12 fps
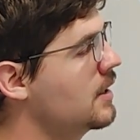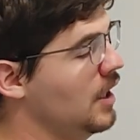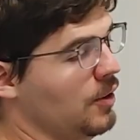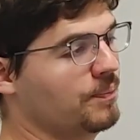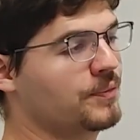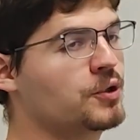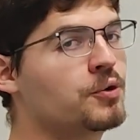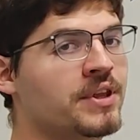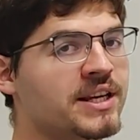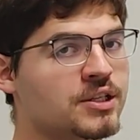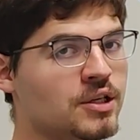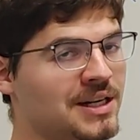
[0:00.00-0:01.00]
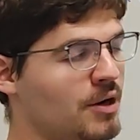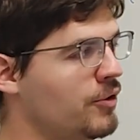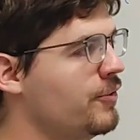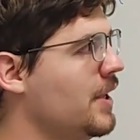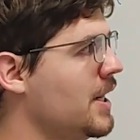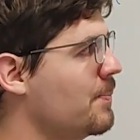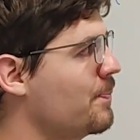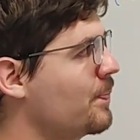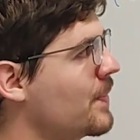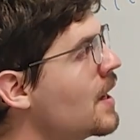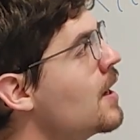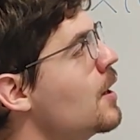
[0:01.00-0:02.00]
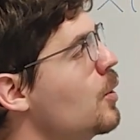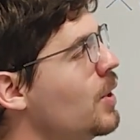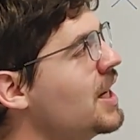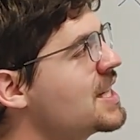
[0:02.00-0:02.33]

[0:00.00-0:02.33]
Now, two things to clarify. When